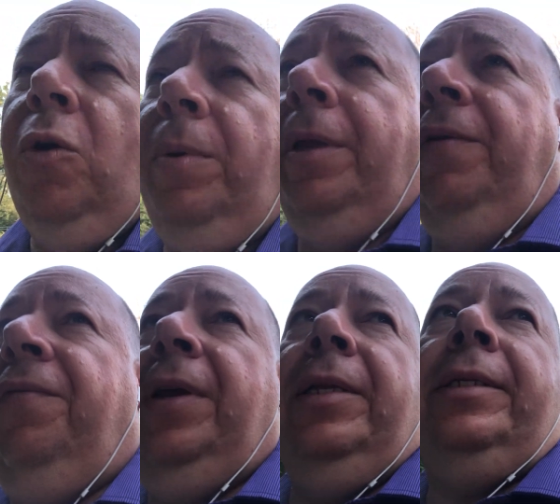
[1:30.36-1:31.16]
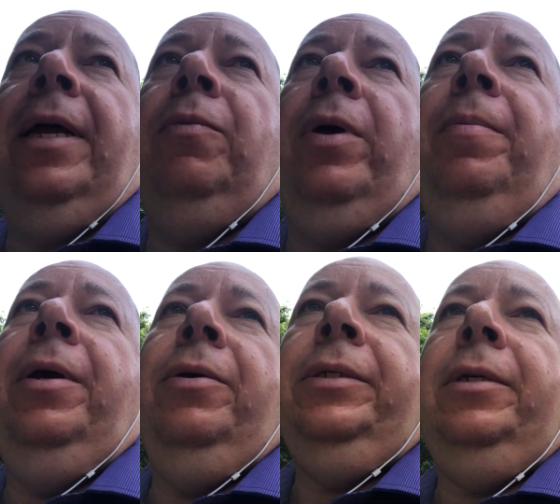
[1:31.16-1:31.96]
know, but he feels that way
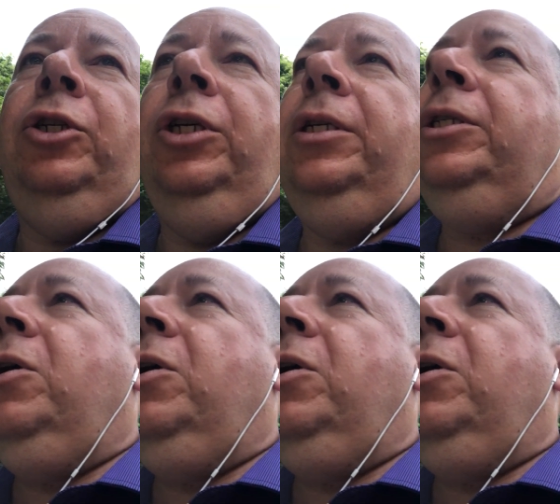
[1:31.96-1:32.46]
because she's his